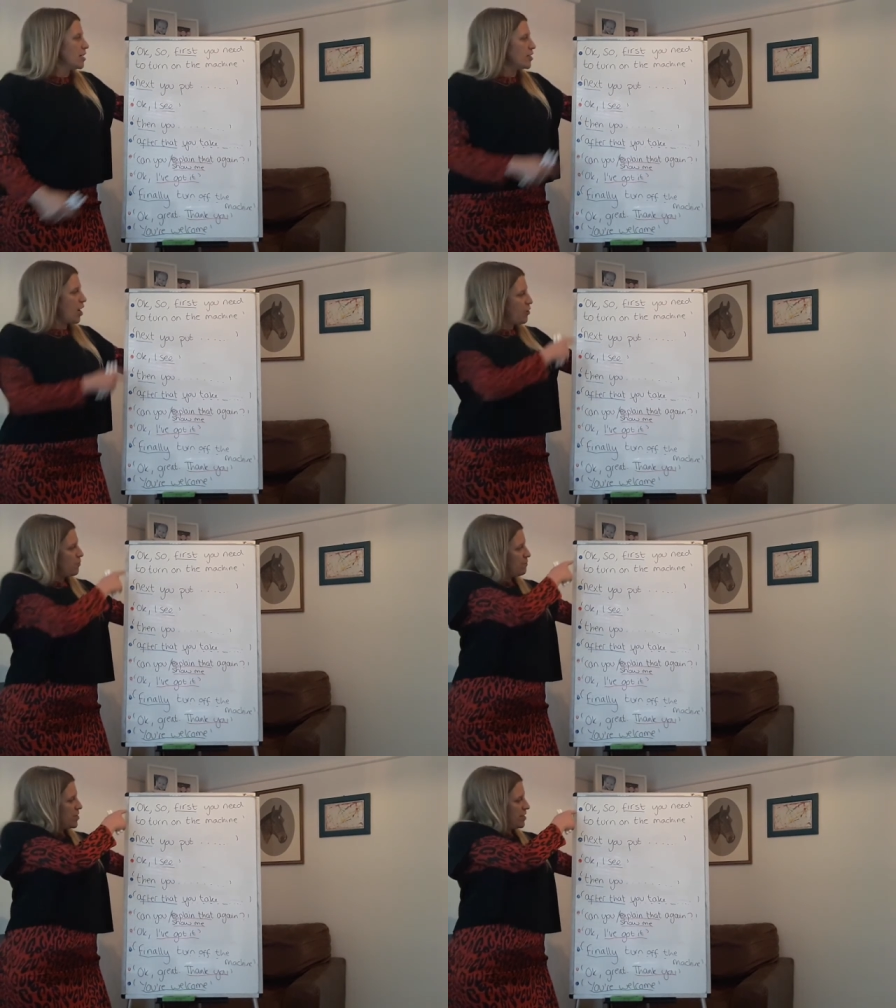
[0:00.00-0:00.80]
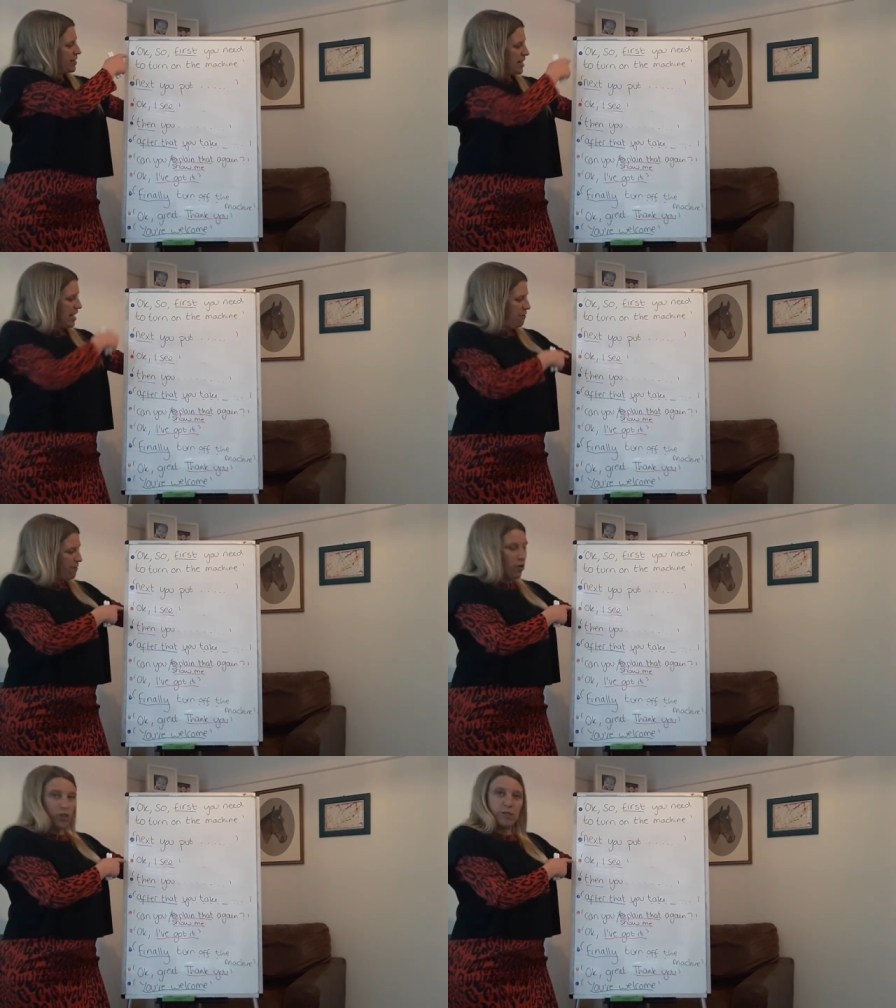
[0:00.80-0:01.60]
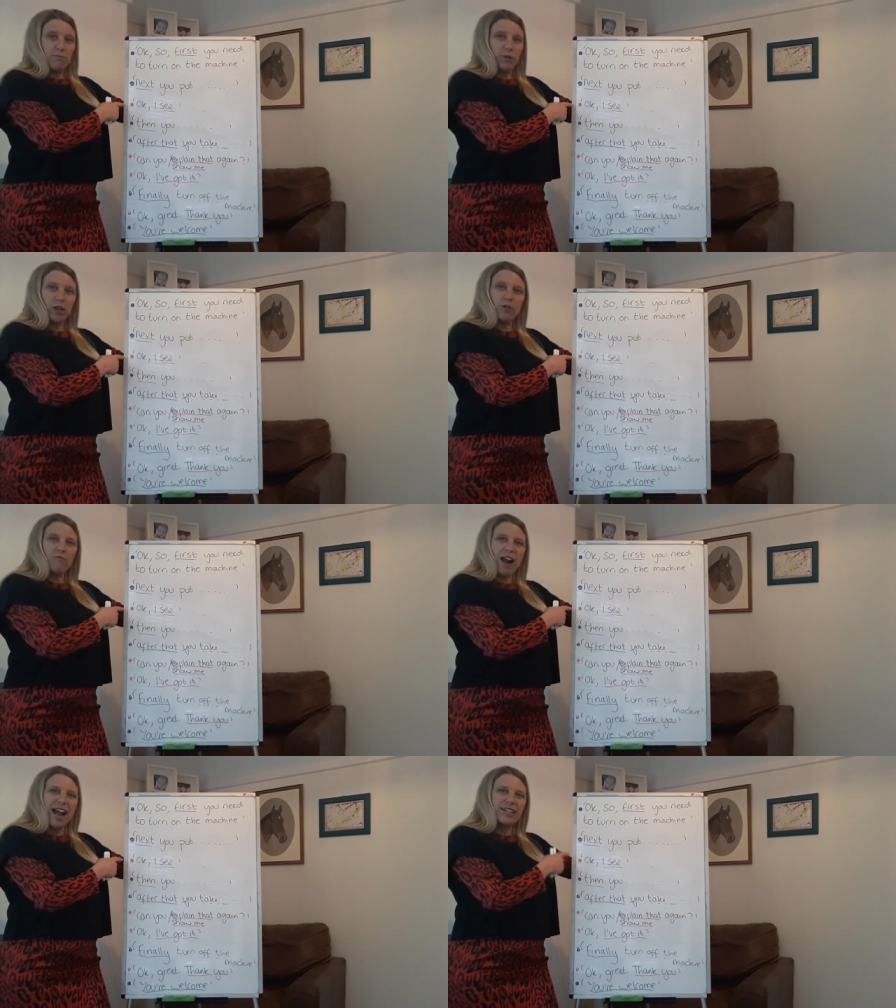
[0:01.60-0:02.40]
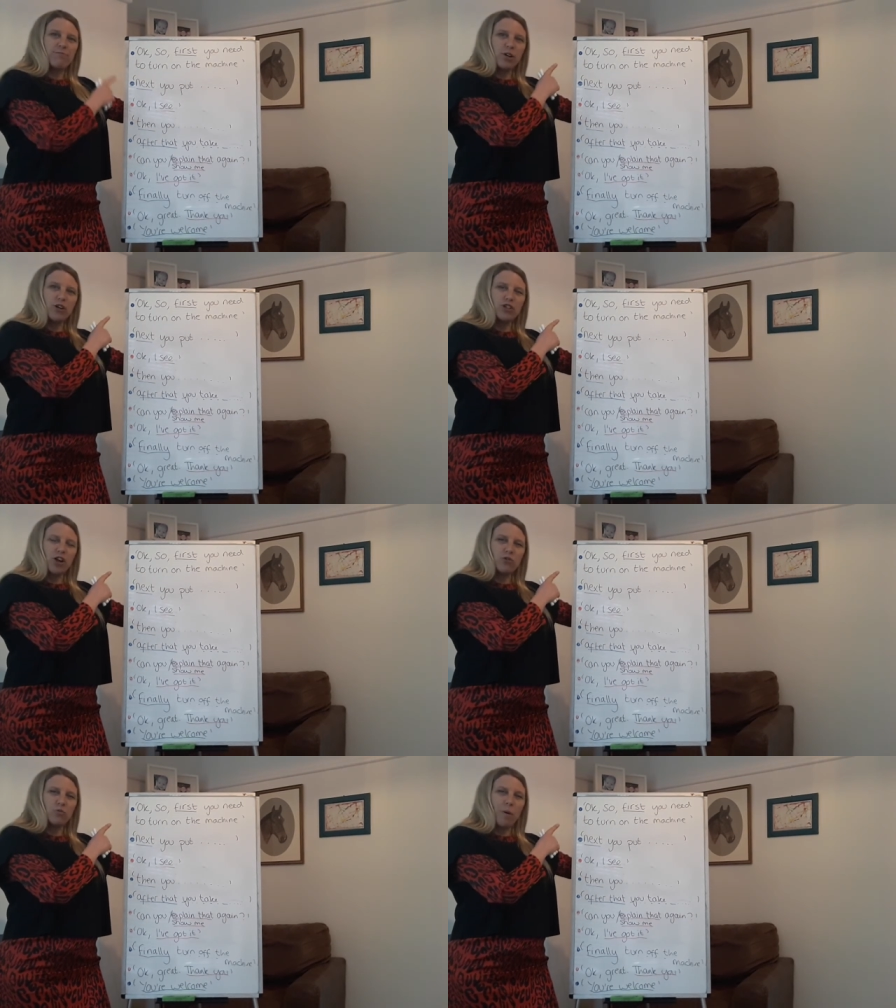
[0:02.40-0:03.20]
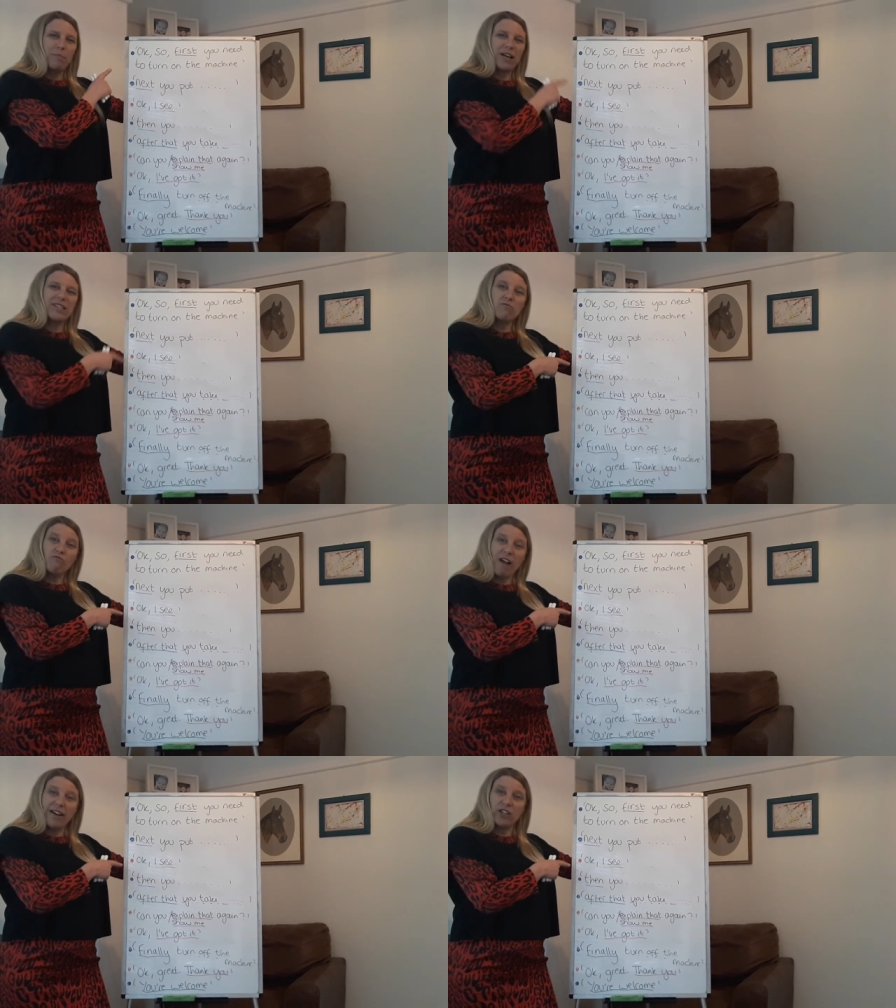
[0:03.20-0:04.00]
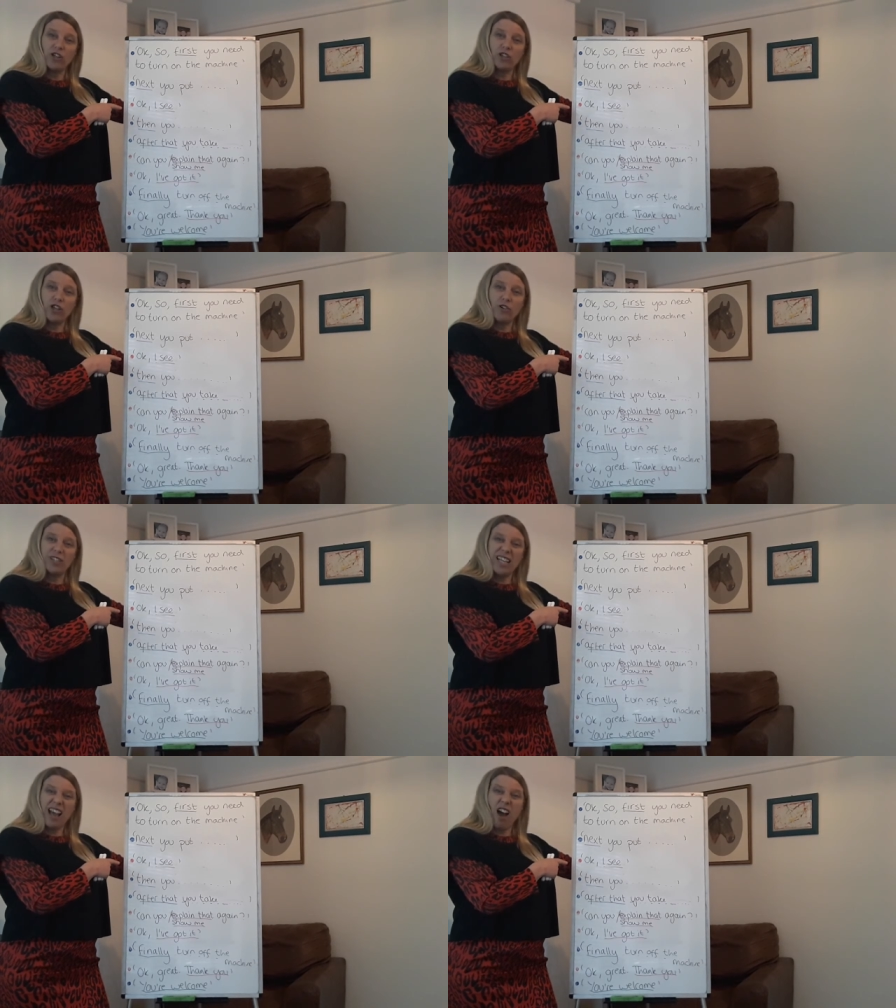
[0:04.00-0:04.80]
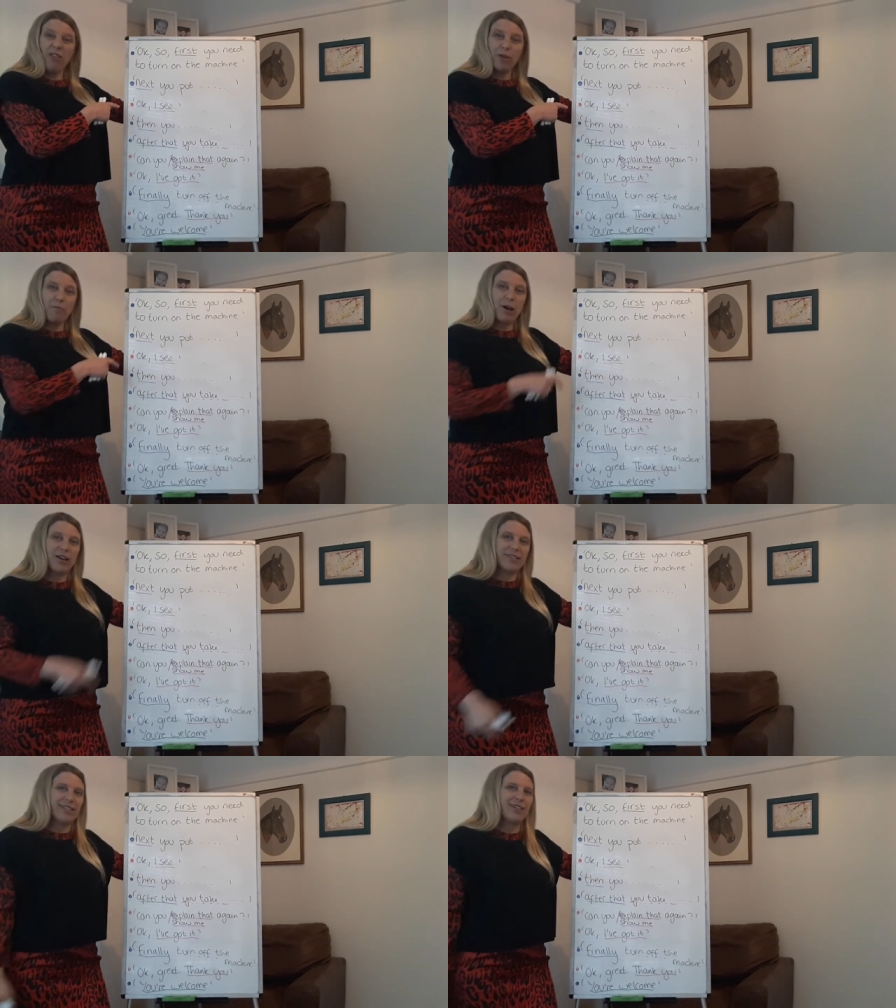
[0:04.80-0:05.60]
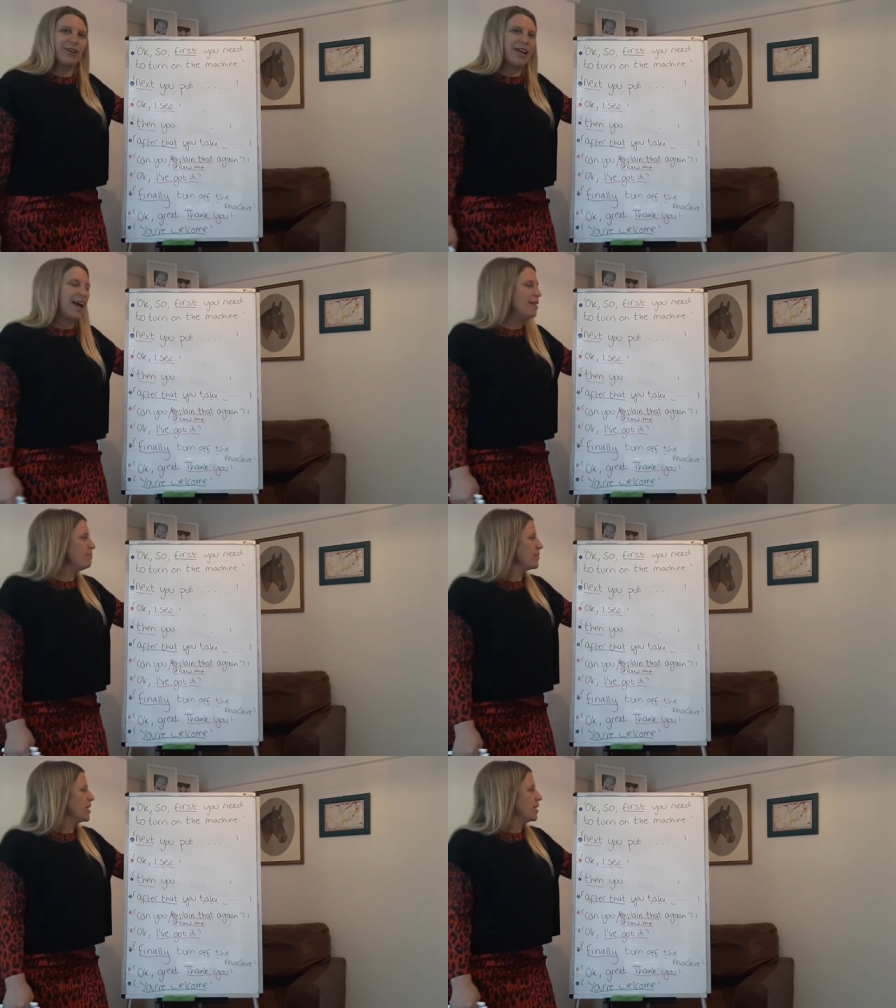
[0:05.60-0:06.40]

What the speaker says: So you can see here I've got some blue and red. Blue shows one person, red shows the other person, okay?